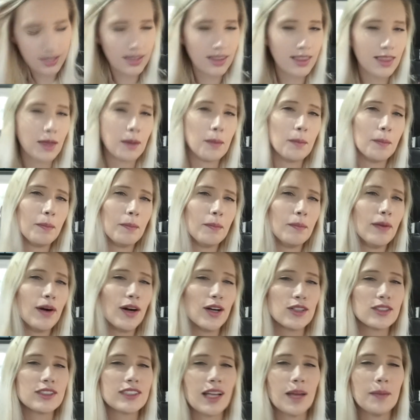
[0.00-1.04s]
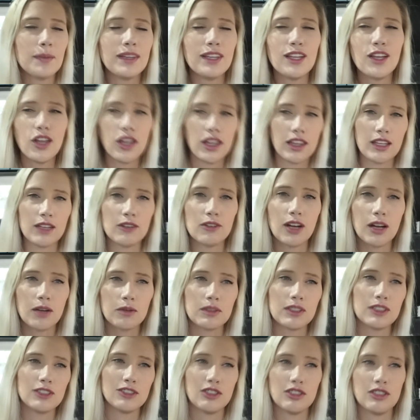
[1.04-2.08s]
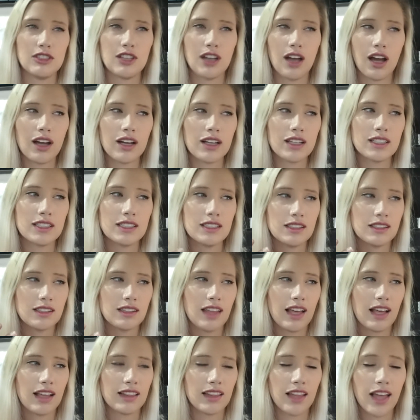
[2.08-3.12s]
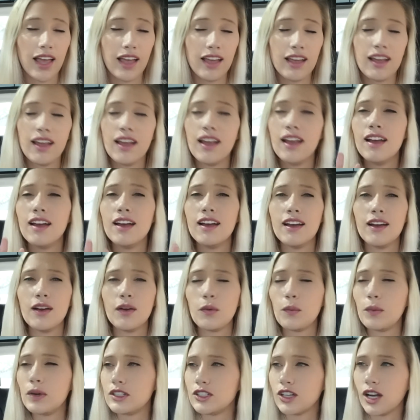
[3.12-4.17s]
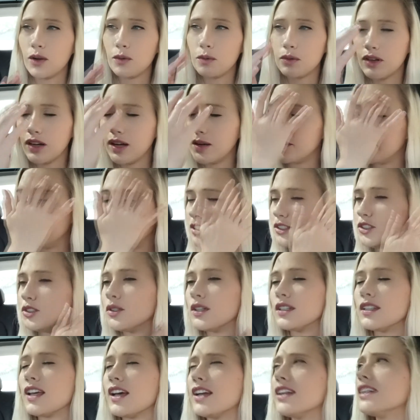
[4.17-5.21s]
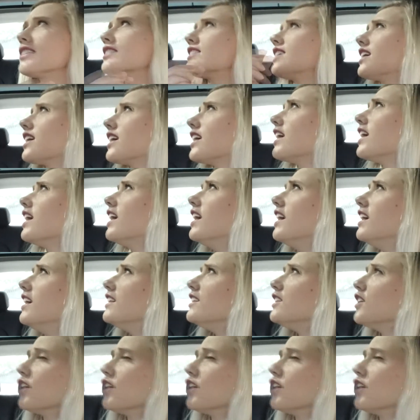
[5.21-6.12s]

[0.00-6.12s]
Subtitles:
the most. I mean, the only thing wrong with the GTR is that light, which I will update you on that in a second. The